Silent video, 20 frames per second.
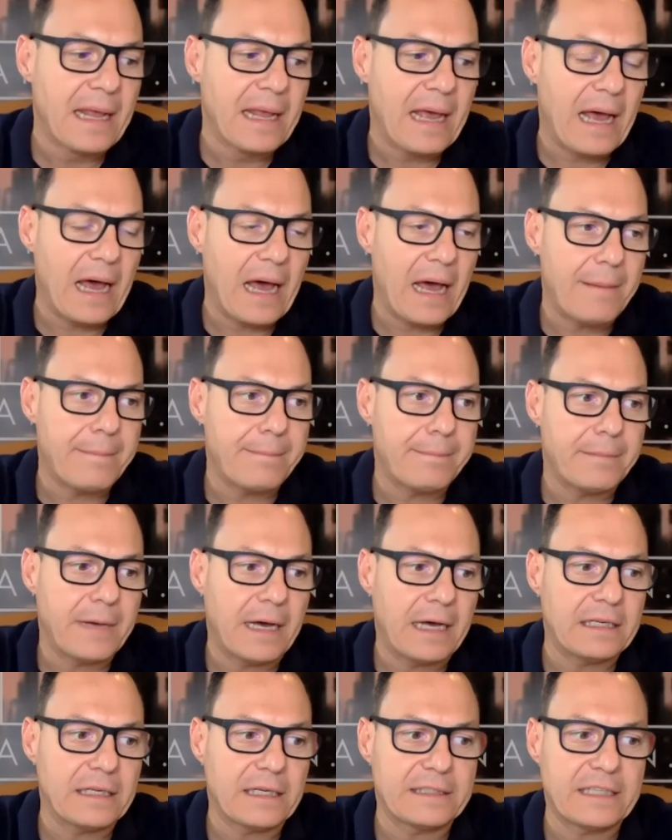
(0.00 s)
And
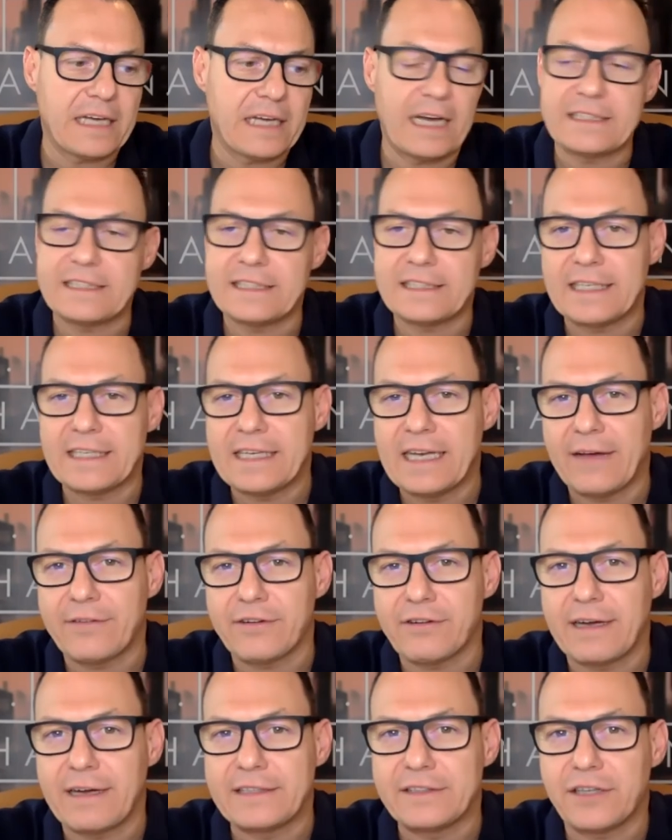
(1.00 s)
I just didn't have a
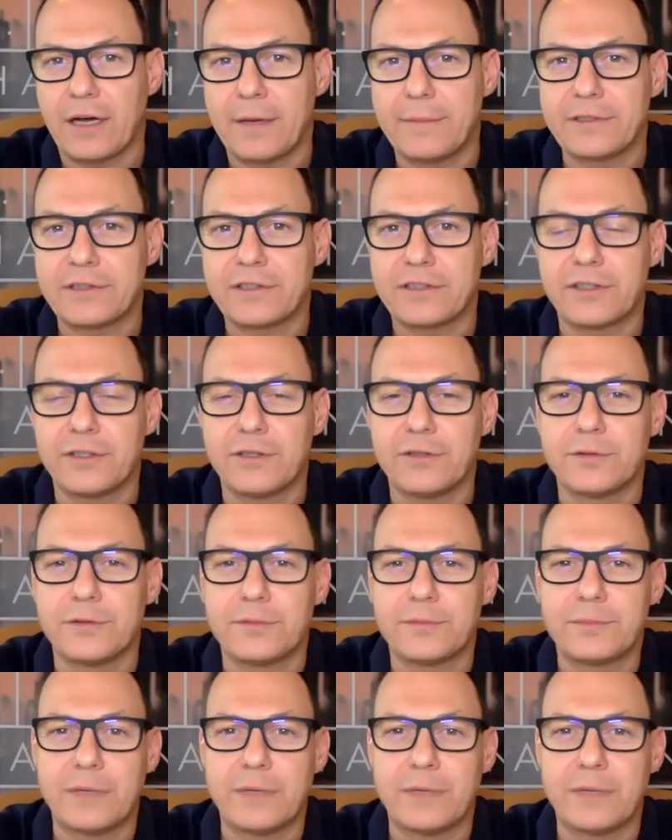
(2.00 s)
great time at school.